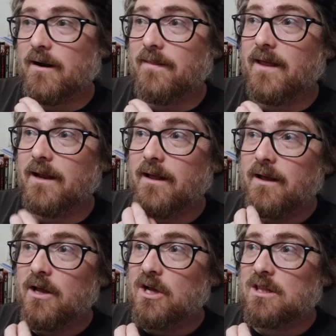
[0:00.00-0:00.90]
And then
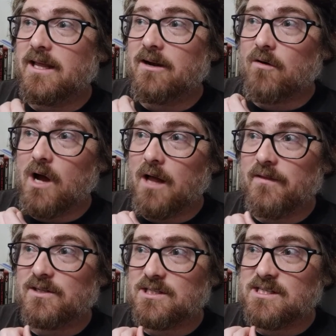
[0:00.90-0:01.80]
later
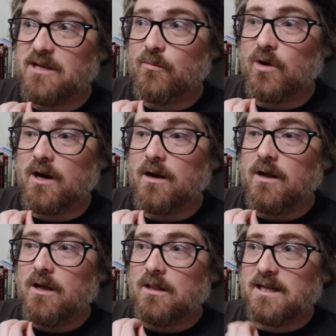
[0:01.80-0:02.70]
on, there's a scene
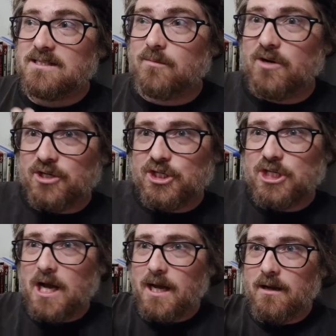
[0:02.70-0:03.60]
where like someone is
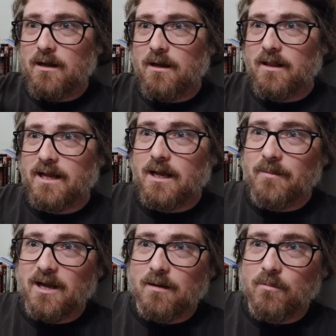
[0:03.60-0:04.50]
shot, like
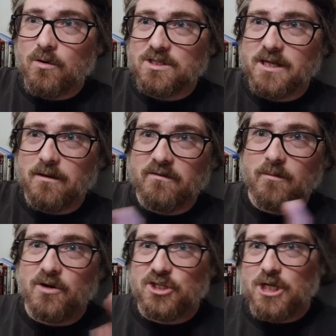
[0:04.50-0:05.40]
coming on a motorcycle, and someone is